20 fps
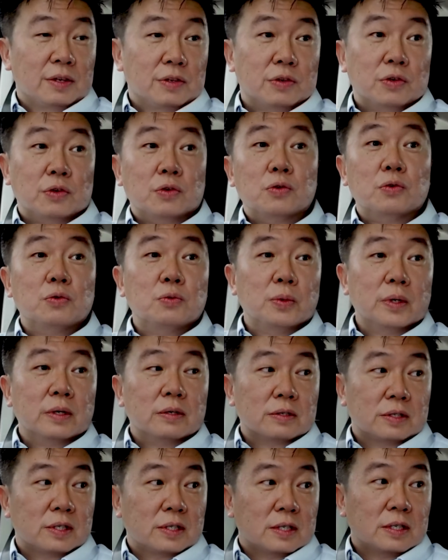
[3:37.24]
you
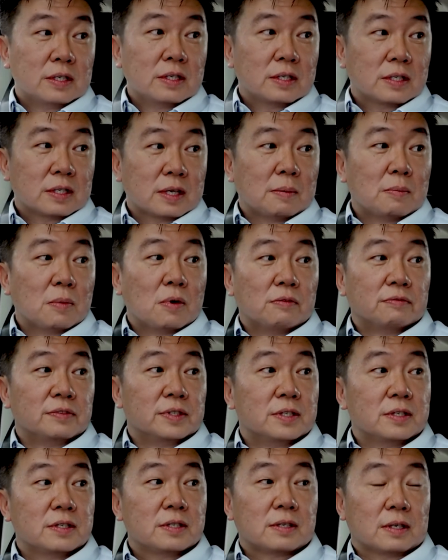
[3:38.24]
will see some of
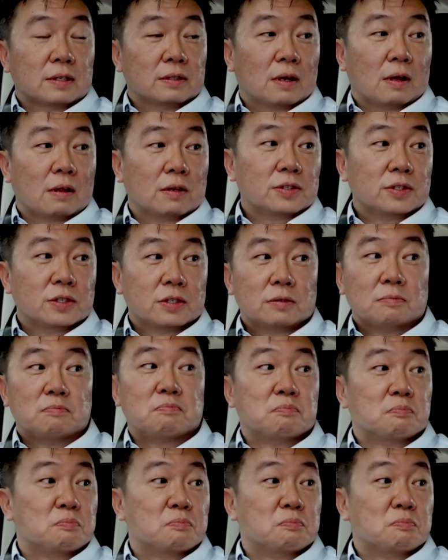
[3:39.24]
these technology